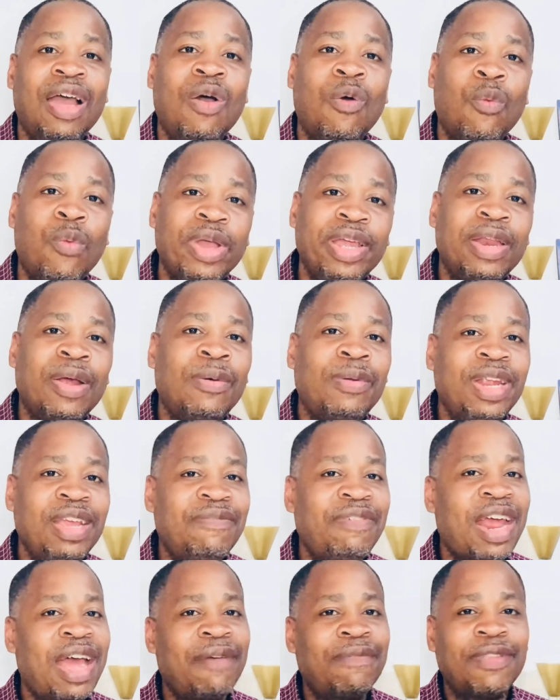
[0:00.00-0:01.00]
We don't
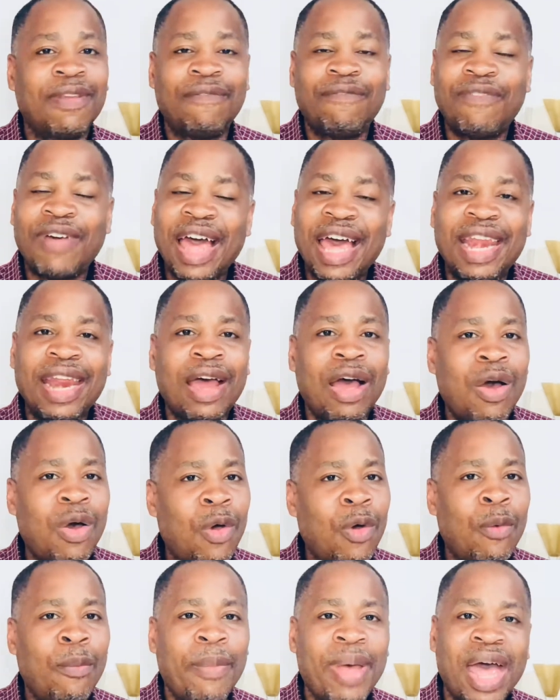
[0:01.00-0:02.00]
even have to fight our
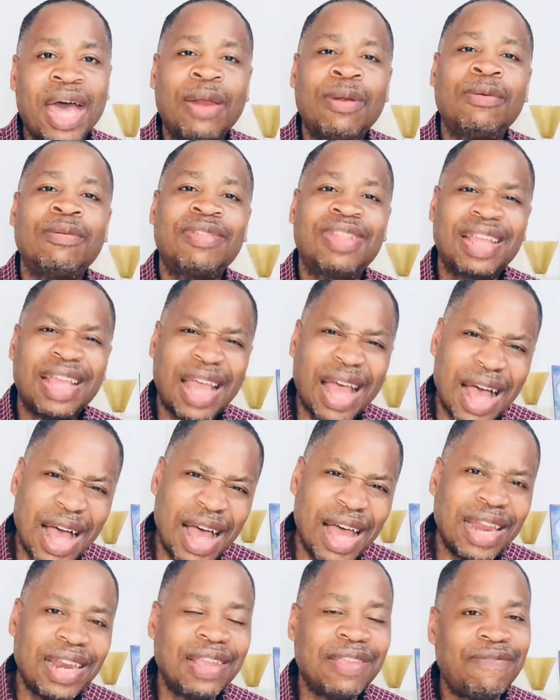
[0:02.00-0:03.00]
own battles.
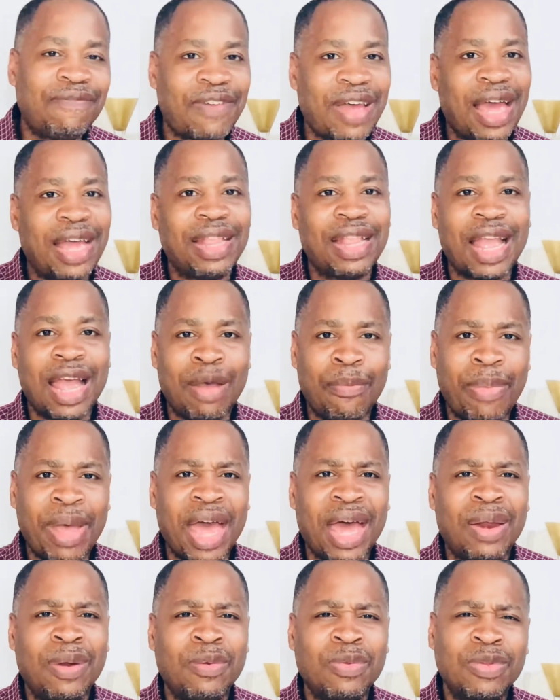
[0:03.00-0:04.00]
God is fighting our
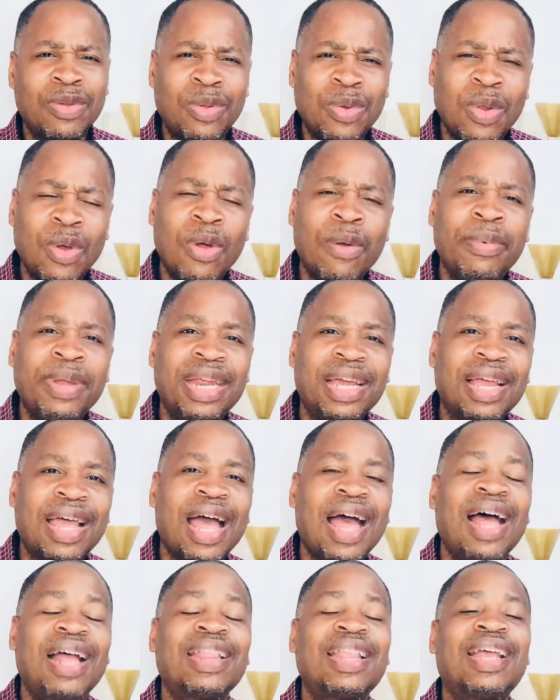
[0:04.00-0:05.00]
battles. Glory to
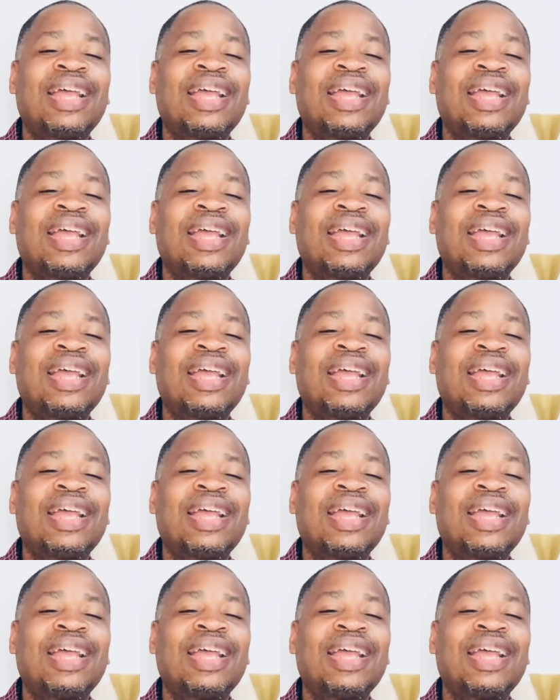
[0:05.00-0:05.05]
God. The